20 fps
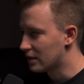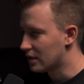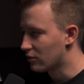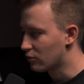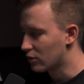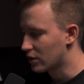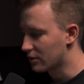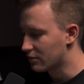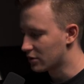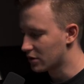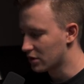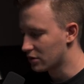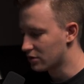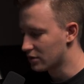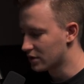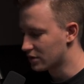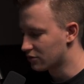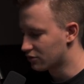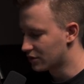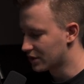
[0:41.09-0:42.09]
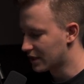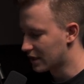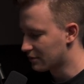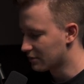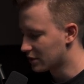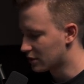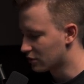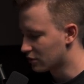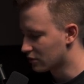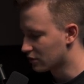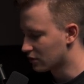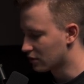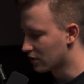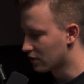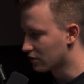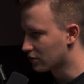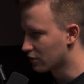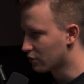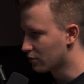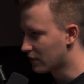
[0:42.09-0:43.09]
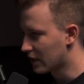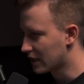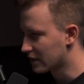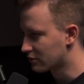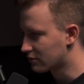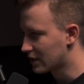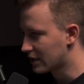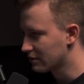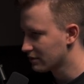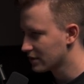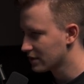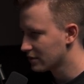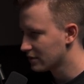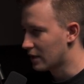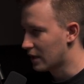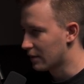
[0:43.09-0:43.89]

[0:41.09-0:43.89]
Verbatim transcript: Then what I'm gonna do is rename it to a logo background.